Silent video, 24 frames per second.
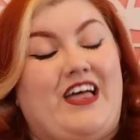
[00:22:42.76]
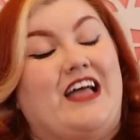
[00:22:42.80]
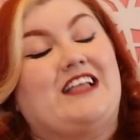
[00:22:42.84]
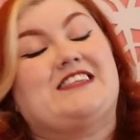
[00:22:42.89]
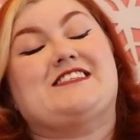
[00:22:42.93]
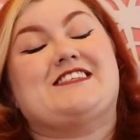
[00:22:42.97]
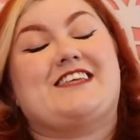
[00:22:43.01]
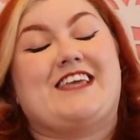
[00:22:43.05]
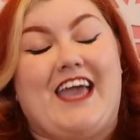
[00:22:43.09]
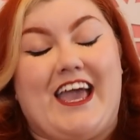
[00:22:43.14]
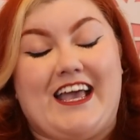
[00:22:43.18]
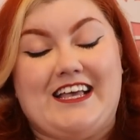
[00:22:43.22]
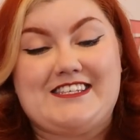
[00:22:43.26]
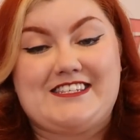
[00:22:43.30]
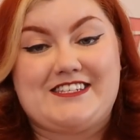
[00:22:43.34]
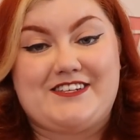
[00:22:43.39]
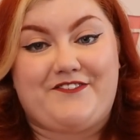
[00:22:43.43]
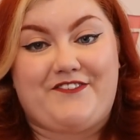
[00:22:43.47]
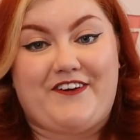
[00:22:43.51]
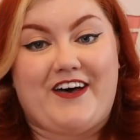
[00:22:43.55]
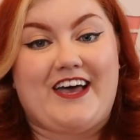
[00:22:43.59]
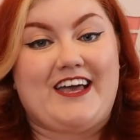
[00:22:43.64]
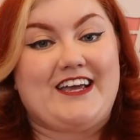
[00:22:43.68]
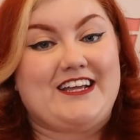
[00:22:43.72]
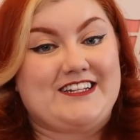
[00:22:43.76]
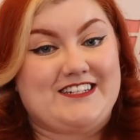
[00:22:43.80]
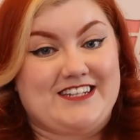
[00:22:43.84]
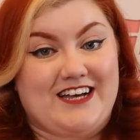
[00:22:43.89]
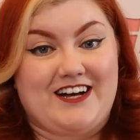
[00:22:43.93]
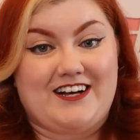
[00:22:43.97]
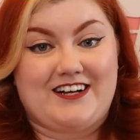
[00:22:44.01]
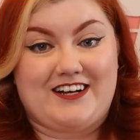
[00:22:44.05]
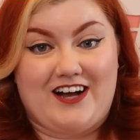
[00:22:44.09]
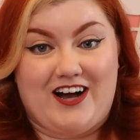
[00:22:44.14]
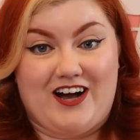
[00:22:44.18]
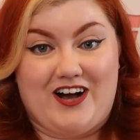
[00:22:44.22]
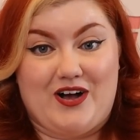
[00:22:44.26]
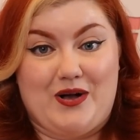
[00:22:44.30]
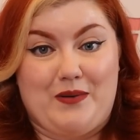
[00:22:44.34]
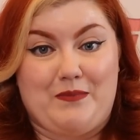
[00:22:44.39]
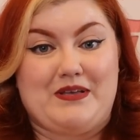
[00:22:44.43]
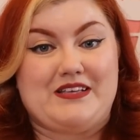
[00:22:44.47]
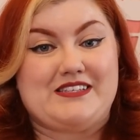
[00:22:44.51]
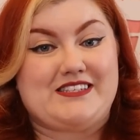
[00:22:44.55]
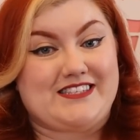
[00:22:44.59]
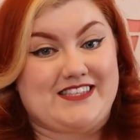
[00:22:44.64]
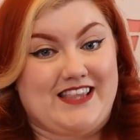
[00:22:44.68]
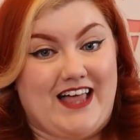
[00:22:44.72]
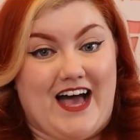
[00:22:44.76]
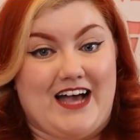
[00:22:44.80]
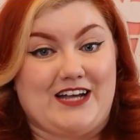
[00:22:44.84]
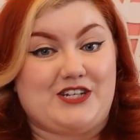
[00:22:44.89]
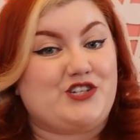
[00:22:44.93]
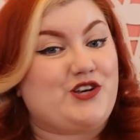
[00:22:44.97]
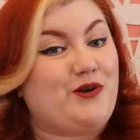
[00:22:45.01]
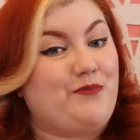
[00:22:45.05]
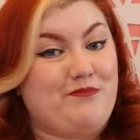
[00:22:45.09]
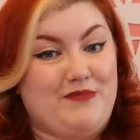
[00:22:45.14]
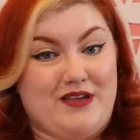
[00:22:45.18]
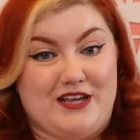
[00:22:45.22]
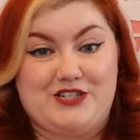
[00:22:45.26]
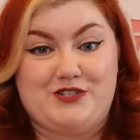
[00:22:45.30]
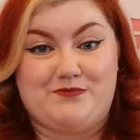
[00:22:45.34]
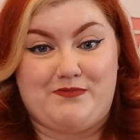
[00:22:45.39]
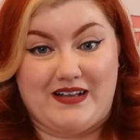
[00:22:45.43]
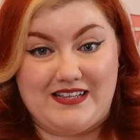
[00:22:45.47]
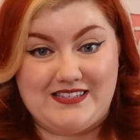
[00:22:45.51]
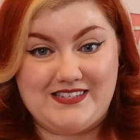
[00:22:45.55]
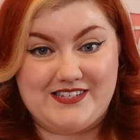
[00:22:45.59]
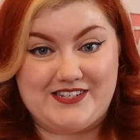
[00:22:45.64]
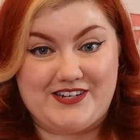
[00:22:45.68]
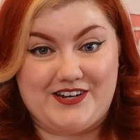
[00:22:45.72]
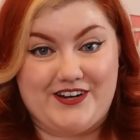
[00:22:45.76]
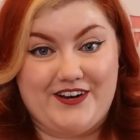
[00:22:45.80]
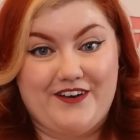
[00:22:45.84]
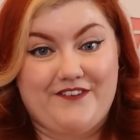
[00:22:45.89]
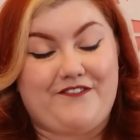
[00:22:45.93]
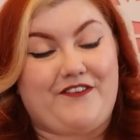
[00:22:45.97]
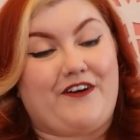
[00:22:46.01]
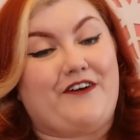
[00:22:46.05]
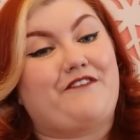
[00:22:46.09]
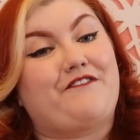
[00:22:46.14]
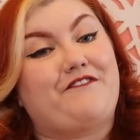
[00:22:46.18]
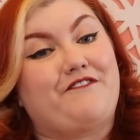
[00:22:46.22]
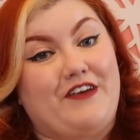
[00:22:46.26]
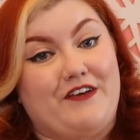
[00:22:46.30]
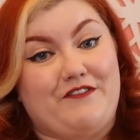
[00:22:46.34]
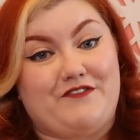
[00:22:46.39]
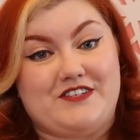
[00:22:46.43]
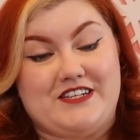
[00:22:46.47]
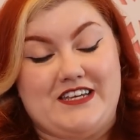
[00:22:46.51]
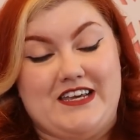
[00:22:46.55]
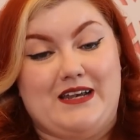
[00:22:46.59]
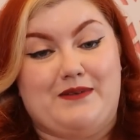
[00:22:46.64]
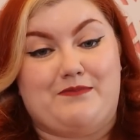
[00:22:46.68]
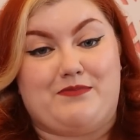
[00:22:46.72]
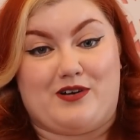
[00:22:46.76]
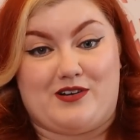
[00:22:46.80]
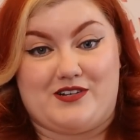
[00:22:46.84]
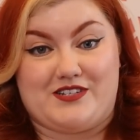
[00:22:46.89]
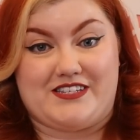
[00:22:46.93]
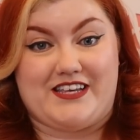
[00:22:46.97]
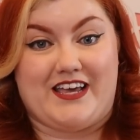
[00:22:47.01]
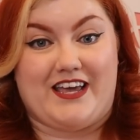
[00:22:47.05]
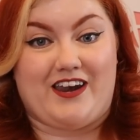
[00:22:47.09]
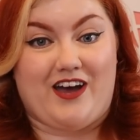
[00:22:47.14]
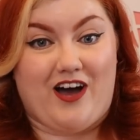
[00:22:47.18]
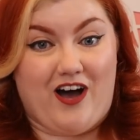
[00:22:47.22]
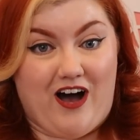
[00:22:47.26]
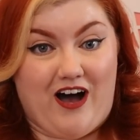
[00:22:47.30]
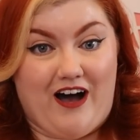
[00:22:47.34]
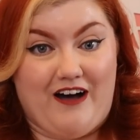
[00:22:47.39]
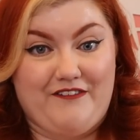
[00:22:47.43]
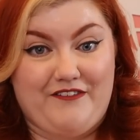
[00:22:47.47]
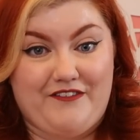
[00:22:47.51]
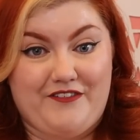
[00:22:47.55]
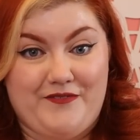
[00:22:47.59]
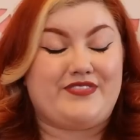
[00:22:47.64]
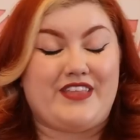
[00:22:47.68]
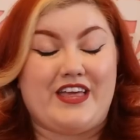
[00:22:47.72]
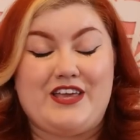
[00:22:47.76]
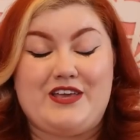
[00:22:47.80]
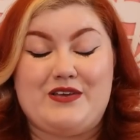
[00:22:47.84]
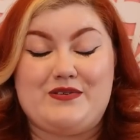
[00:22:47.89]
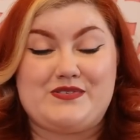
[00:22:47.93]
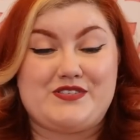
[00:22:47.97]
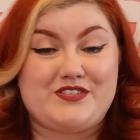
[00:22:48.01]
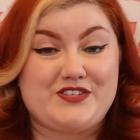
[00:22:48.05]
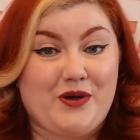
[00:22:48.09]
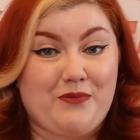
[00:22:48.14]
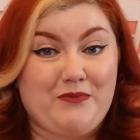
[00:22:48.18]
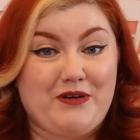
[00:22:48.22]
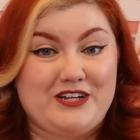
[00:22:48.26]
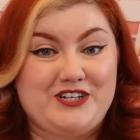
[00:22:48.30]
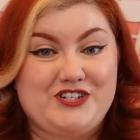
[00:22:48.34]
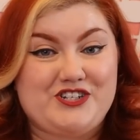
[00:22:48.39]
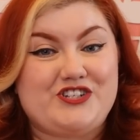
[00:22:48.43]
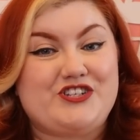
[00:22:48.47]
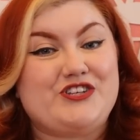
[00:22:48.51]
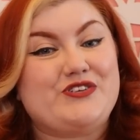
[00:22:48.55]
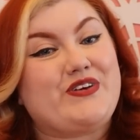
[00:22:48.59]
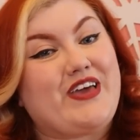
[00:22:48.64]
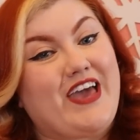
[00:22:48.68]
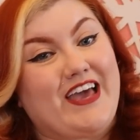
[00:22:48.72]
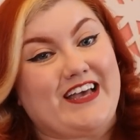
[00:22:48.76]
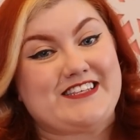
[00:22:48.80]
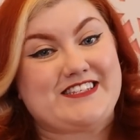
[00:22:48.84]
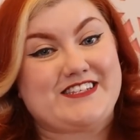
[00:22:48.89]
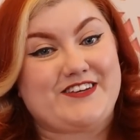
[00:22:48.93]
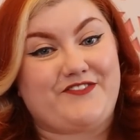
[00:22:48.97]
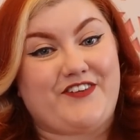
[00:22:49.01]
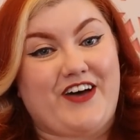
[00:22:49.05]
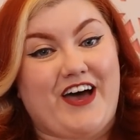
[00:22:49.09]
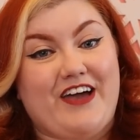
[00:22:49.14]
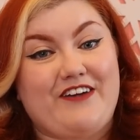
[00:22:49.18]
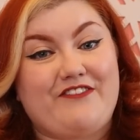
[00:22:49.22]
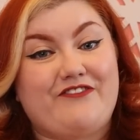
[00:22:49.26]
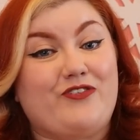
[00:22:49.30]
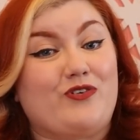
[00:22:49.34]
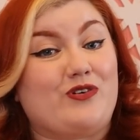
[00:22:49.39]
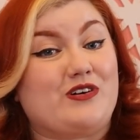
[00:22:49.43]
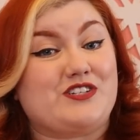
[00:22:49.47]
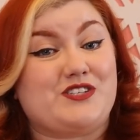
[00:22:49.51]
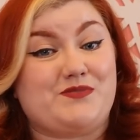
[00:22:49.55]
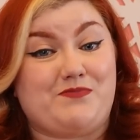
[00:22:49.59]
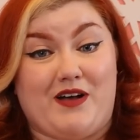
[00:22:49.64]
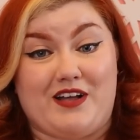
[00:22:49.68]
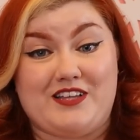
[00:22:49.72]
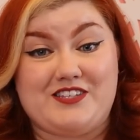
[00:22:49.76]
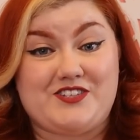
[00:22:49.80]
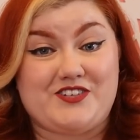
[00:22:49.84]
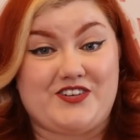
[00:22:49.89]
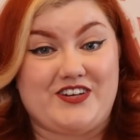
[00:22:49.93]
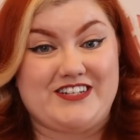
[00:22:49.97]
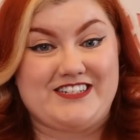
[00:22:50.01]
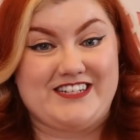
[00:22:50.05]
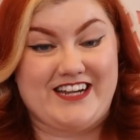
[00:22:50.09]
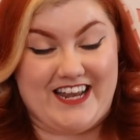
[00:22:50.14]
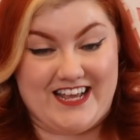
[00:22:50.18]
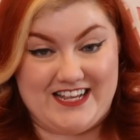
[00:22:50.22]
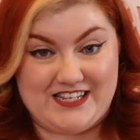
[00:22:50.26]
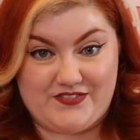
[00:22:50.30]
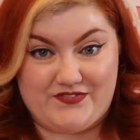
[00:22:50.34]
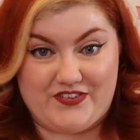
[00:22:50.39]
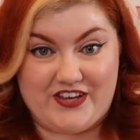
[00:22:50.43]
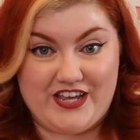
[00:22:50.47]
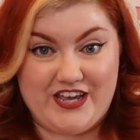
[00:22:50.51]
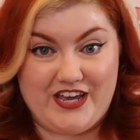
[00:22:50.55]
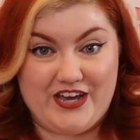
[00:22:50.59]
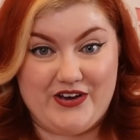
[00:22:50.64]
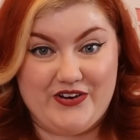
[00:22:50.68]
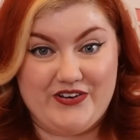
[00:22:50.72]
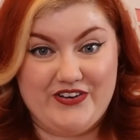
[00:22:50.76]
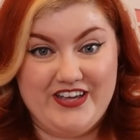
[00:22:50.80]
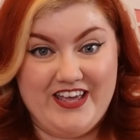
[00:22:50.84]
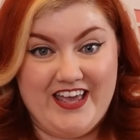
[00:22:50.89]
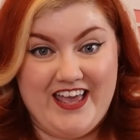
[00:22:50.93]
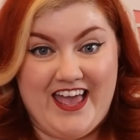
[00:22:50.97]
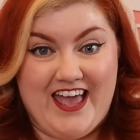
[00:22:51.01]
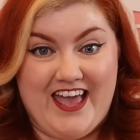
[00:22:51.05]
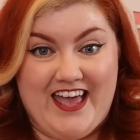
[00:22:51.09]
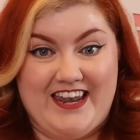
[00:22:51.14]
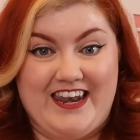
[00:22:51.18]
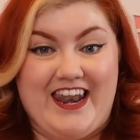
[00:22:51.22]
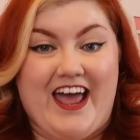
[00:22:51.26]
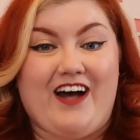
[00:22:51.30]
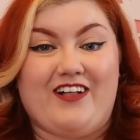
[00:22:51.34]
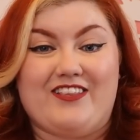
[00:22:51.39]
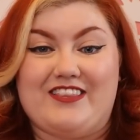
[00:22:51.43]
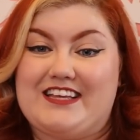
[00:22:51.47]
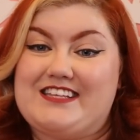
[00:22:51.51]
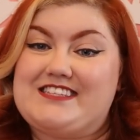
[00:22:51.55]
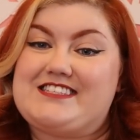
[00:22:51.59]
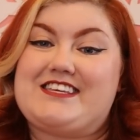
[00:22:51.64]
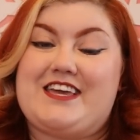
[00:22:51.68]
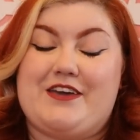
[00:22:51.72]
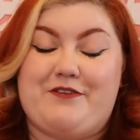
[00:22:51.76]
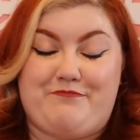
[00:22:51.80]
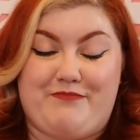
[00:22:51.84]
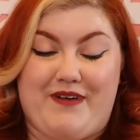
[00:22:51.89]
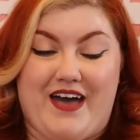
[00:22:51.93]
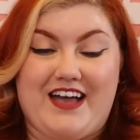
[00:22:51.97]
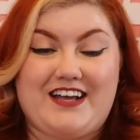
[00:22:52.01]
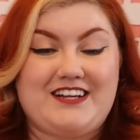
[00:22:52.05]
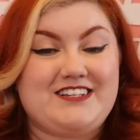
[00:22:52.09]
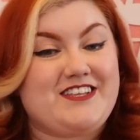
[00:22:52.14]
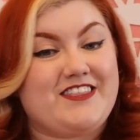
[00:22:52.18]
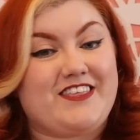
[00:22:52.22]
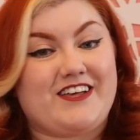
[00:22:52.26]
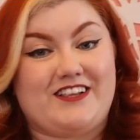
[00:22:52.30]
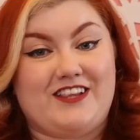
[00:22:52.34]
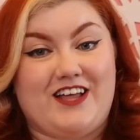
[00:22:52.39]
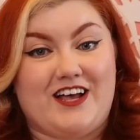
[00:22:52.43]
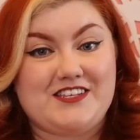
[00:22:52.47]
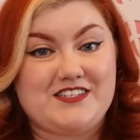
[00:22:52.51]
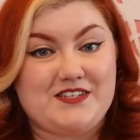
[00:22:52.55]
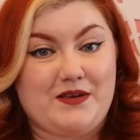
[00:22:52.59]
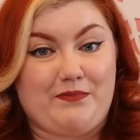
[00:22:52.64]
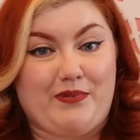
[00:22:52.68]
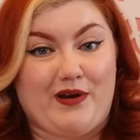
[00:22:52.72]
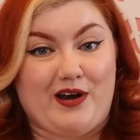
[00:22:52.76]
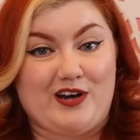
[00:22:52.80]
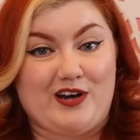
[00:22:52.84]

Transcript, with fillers: That's casetify dot com slash midgemunster for fifteen percent off. Thank you so much to Casetify for sponsoring today's video. Now let's get back to the closet